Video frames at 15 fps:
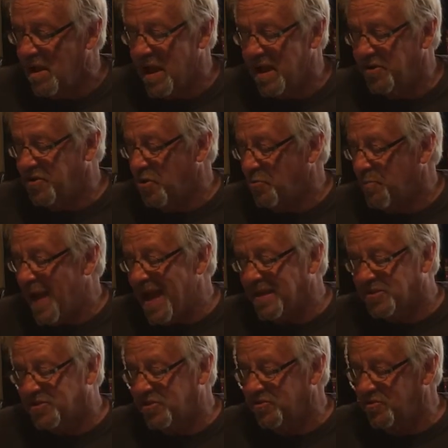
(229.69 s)
and your
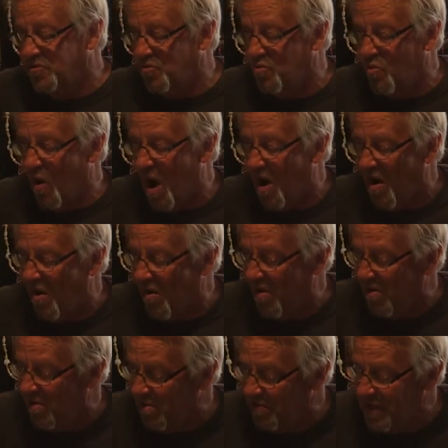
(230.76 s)
back's to the wall,